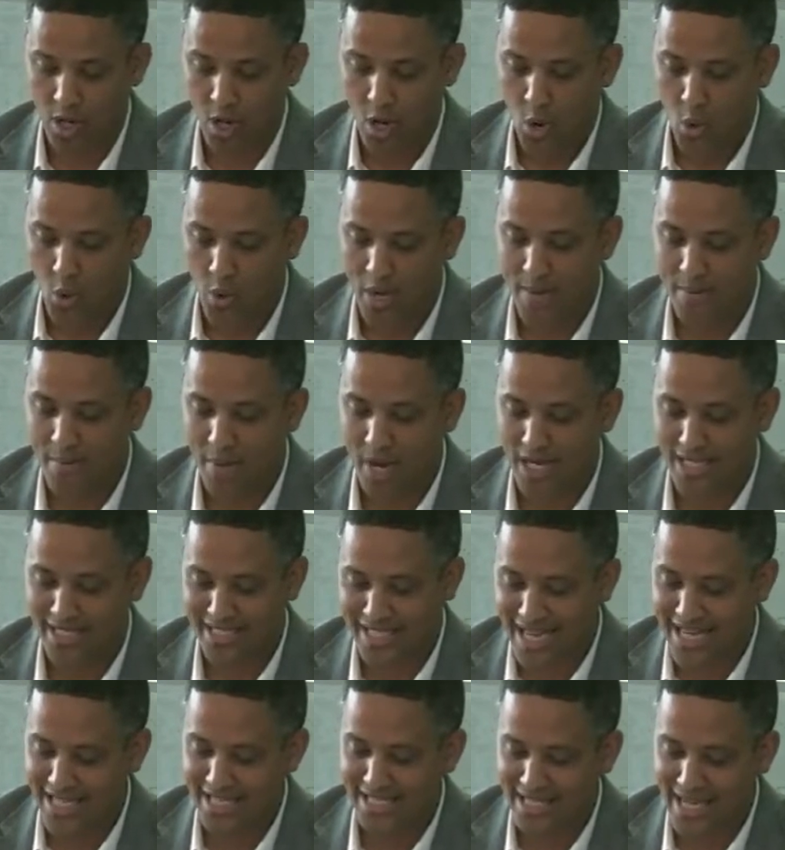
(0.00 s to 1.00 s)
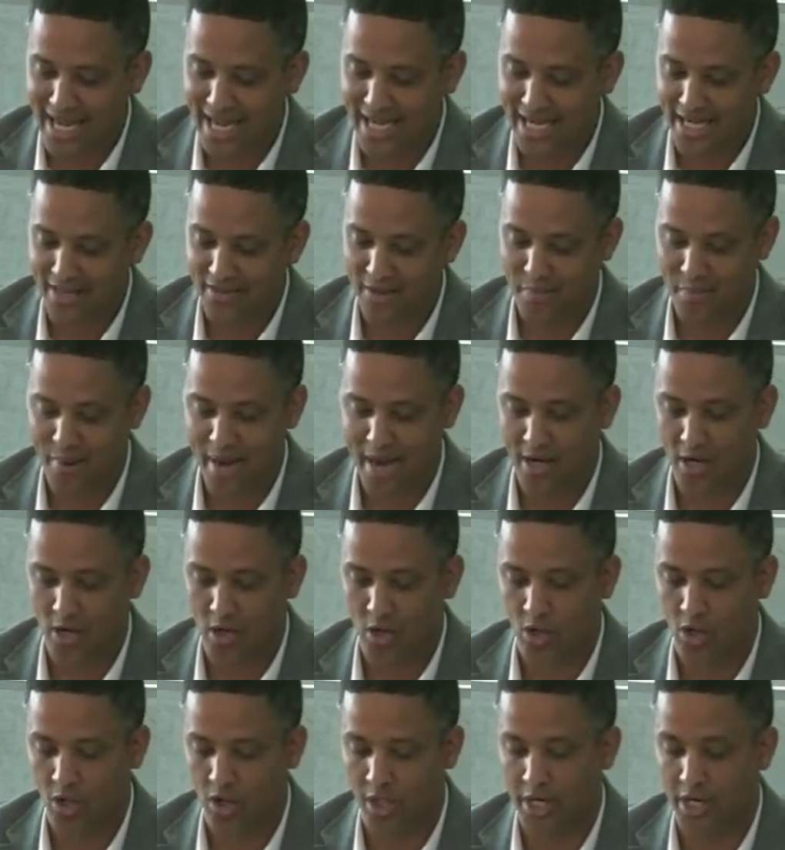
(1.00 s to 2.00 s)
we must, as stated in the panel
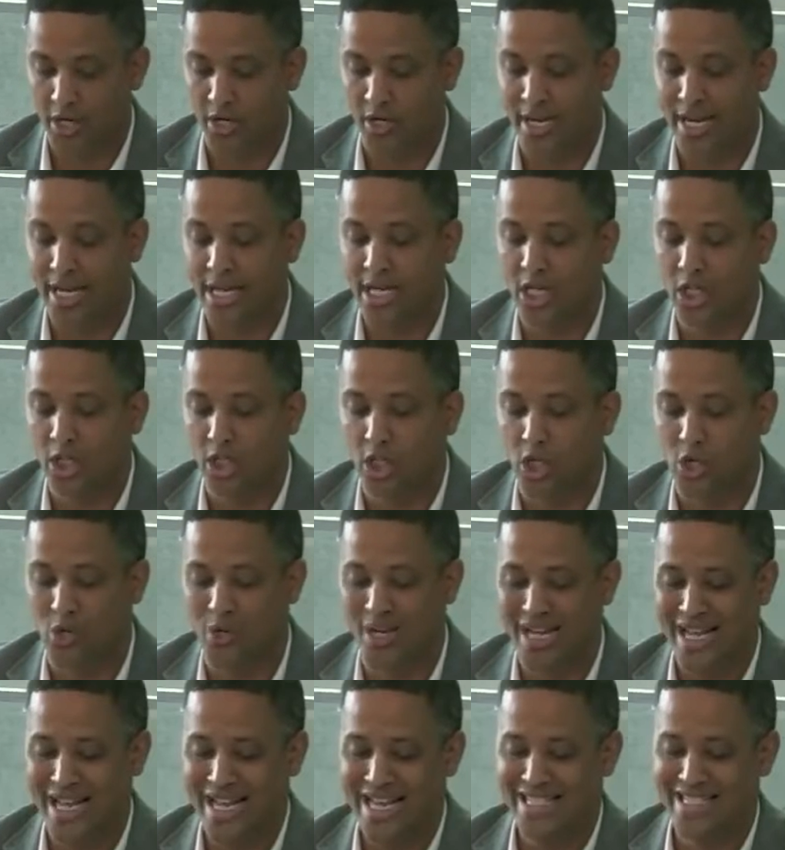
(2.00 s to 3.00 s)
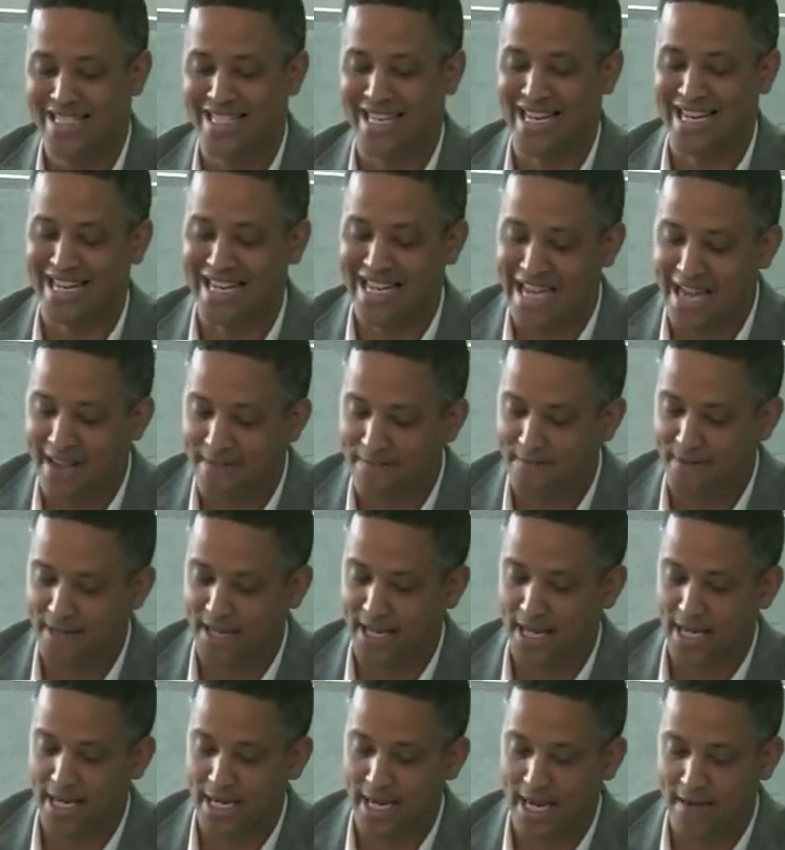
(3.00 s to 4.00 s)
earlier, include
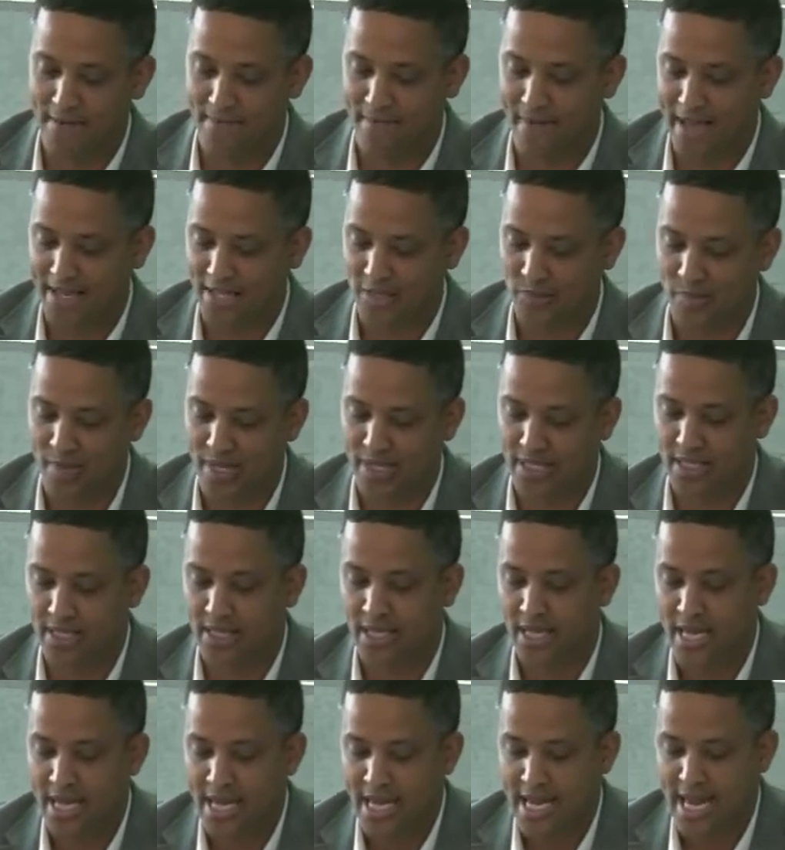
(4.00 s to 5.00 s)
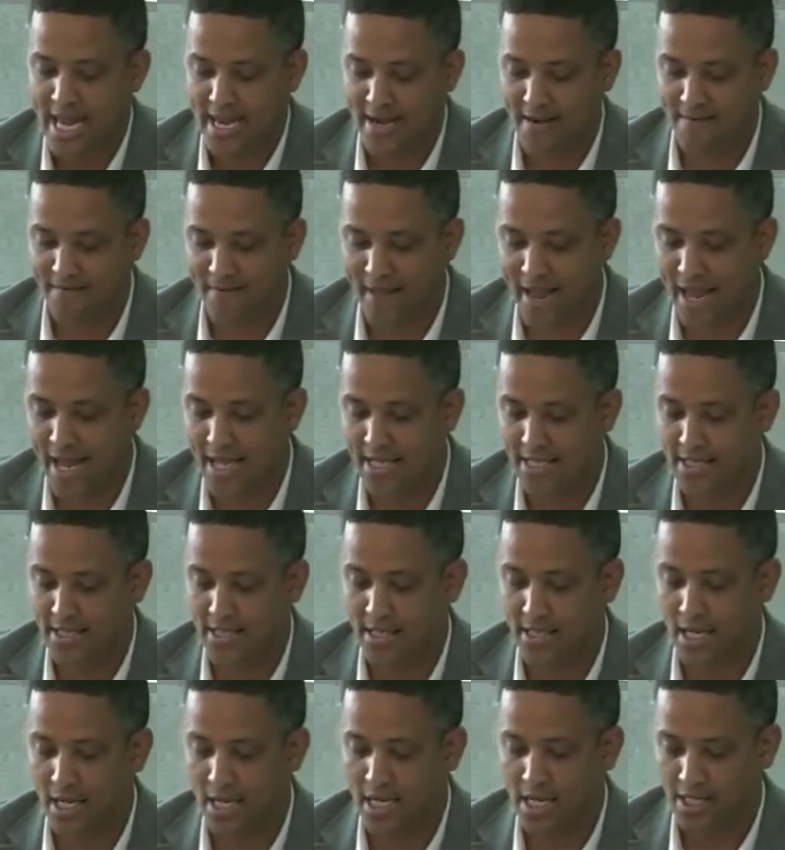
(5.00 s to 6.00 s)
significant investments in advanced,
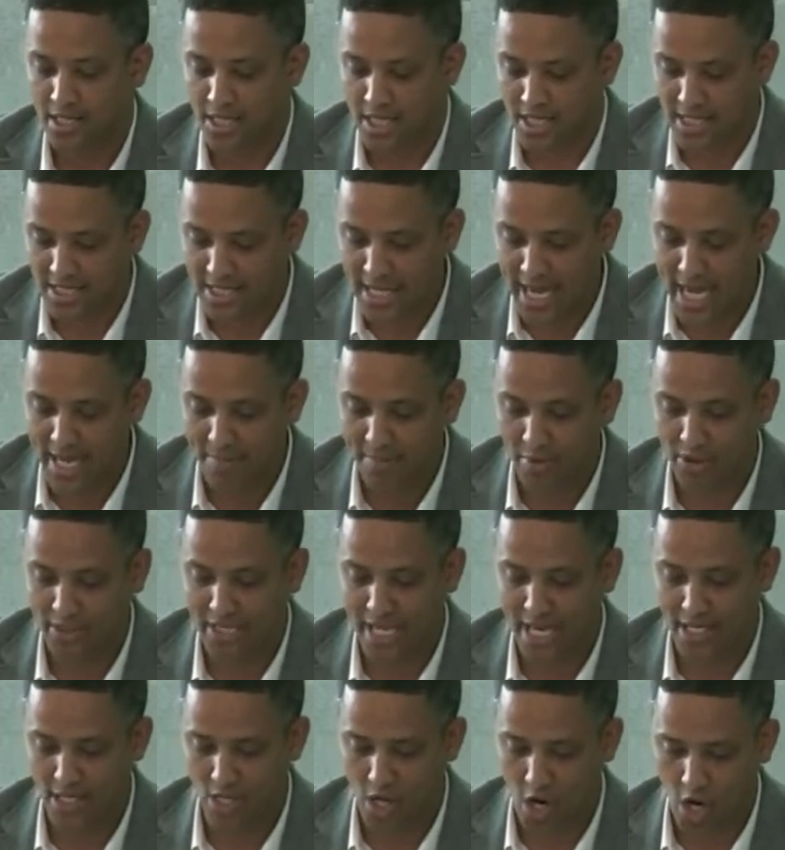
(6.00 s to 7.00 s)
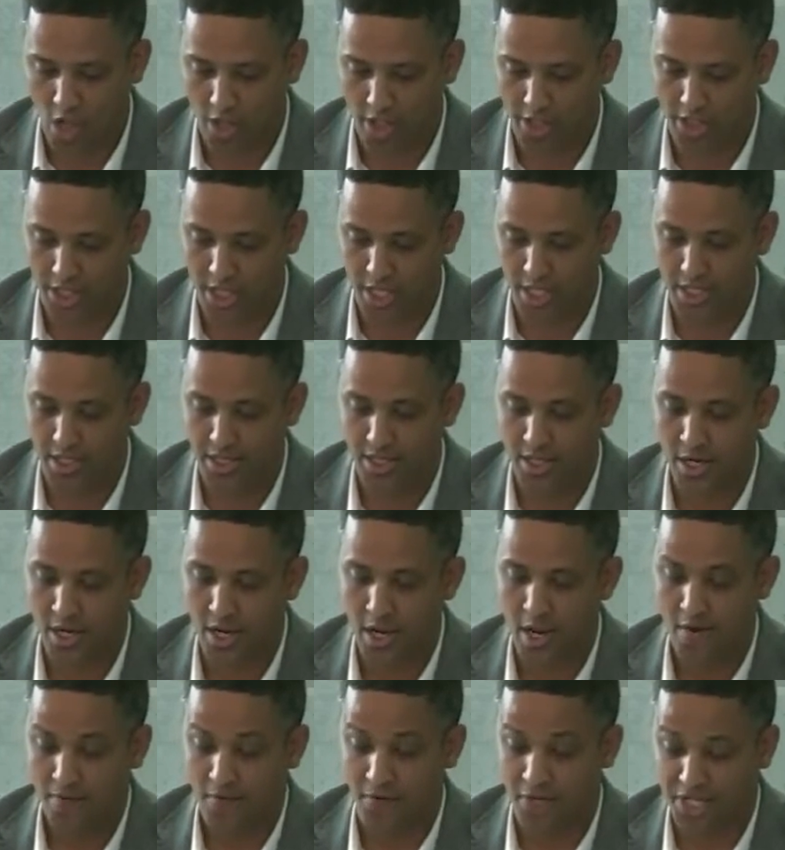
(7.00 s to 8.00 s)
sustainable technologies
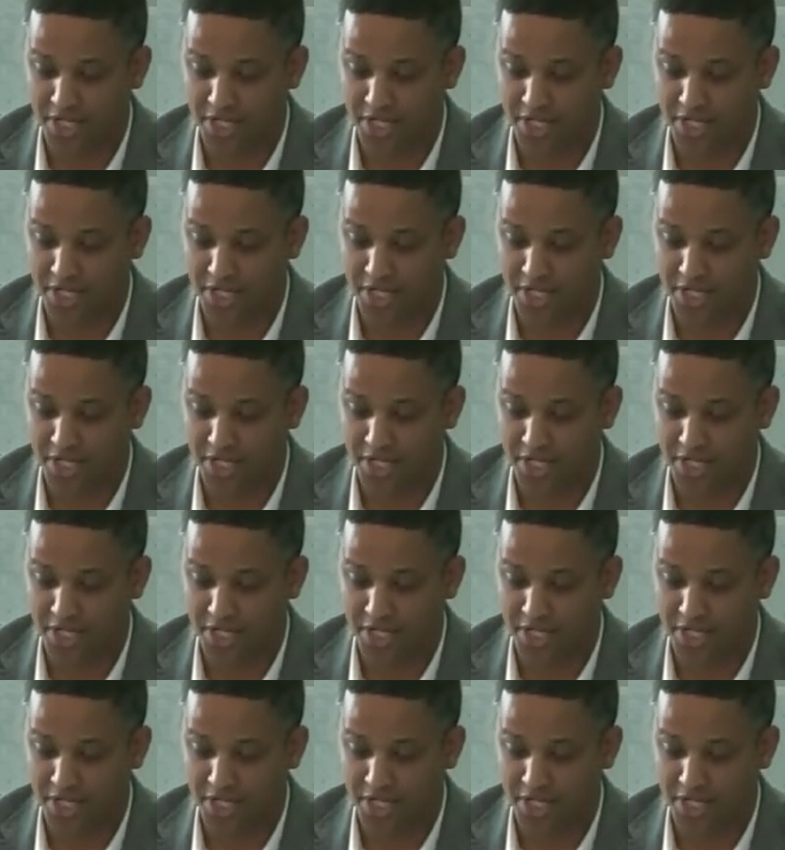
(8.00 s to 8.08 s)
for